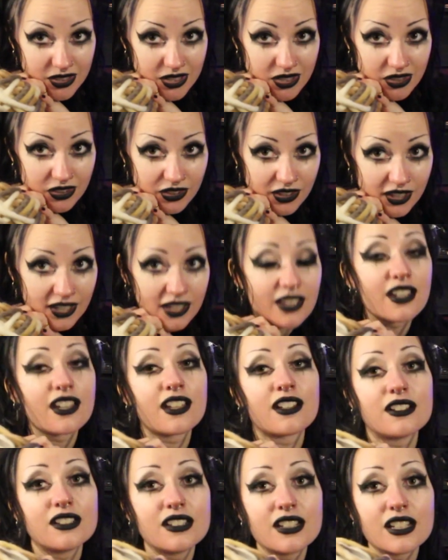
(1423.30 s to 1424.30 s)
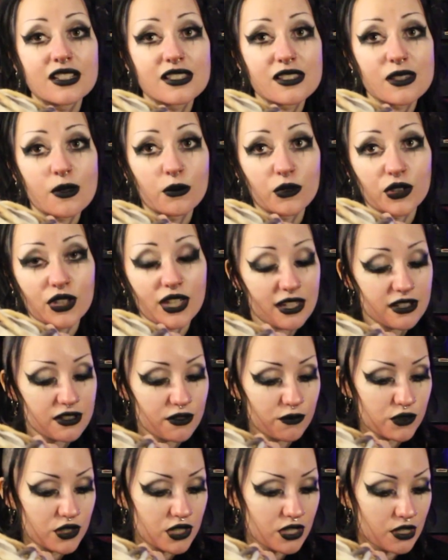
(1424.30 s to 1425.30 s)
thing and knit something out
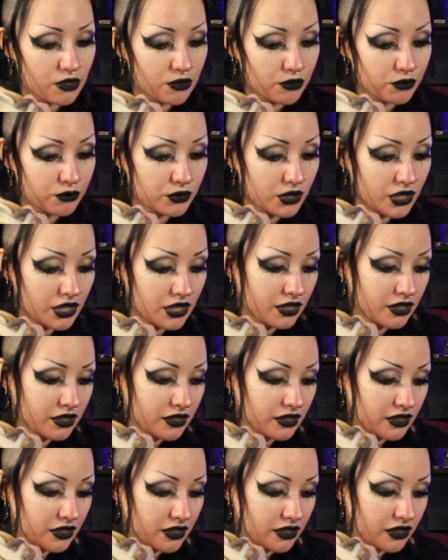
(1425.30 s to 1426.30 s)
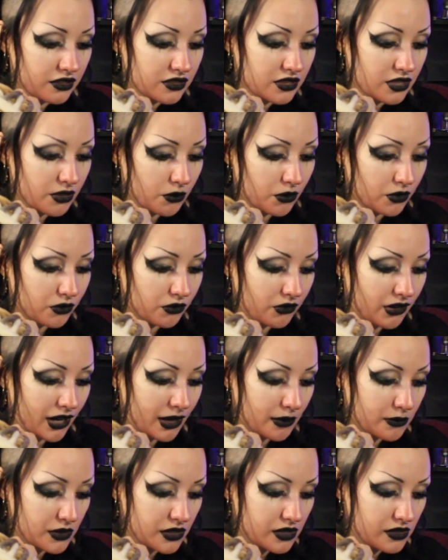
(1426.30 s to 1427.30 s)
of 200
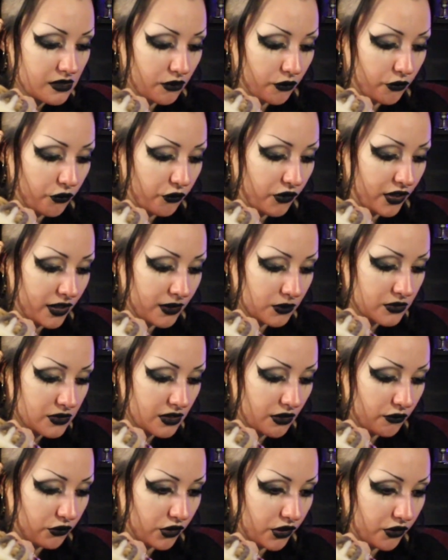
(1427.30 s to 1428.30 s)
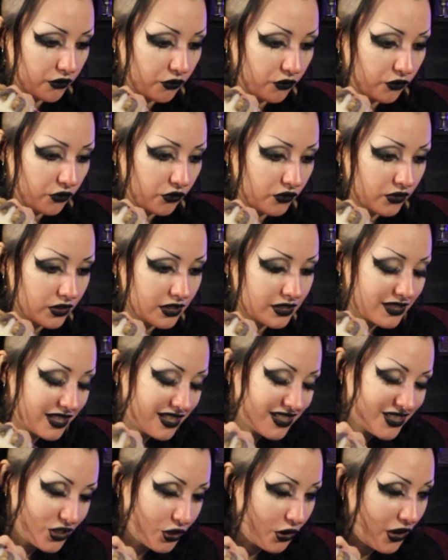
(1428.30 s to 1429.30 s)
grams of Elsa fluff.
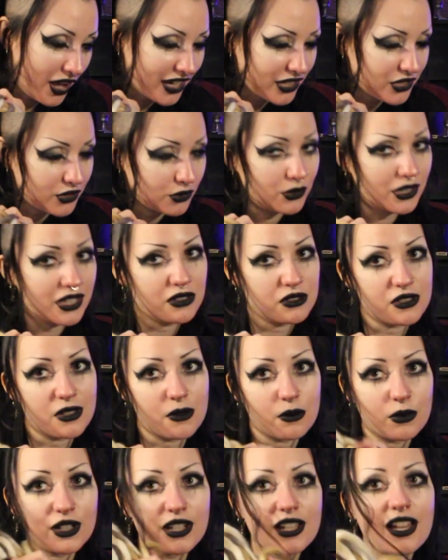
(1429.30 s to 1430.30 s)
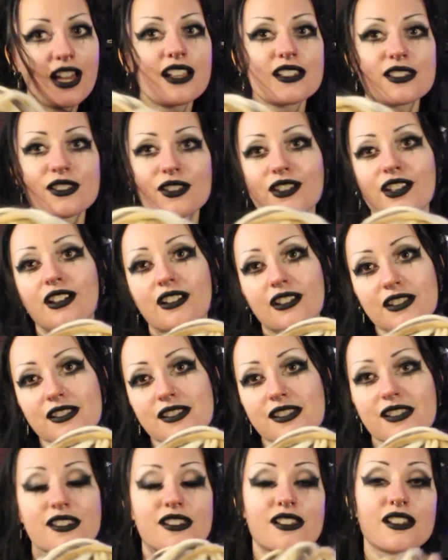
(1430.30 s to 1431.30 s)
It's not actual Elsa, but it has her
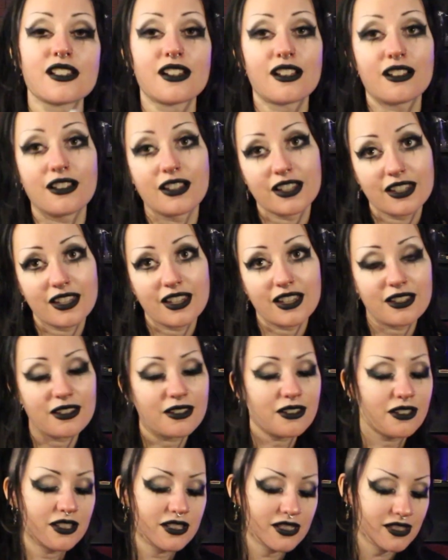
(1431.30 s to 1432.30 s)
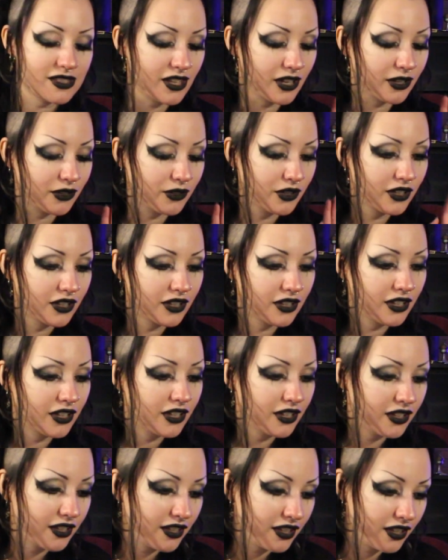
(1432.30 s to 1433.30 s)
colours and I like it. So
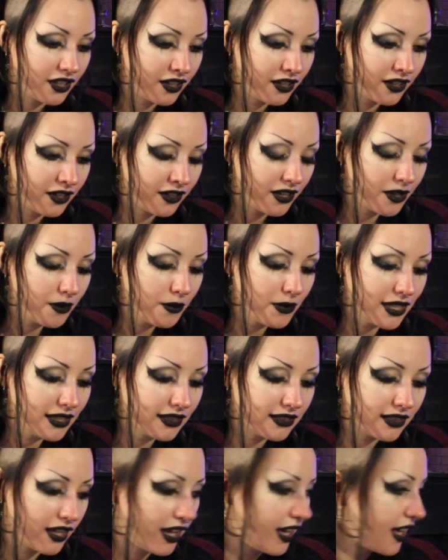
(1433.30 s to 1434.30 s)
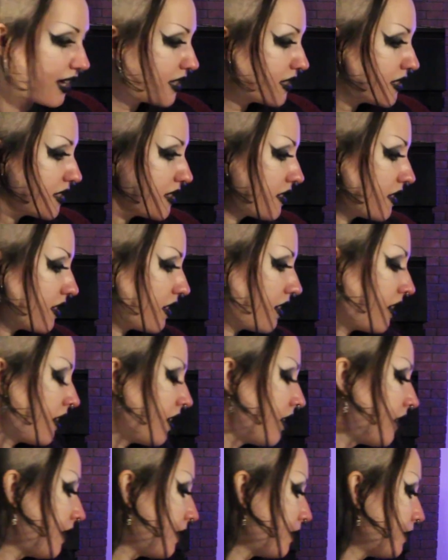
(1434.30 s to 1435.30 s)
I made that.
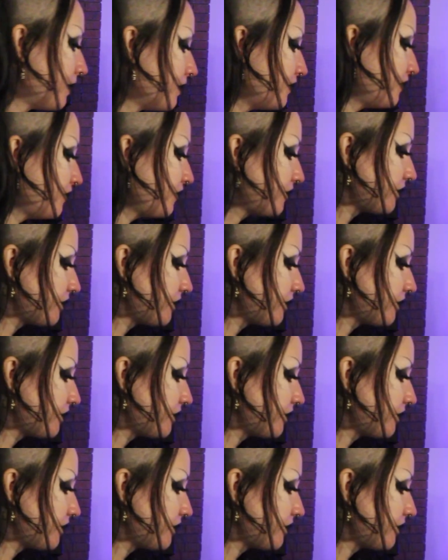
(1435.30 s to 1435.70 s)
And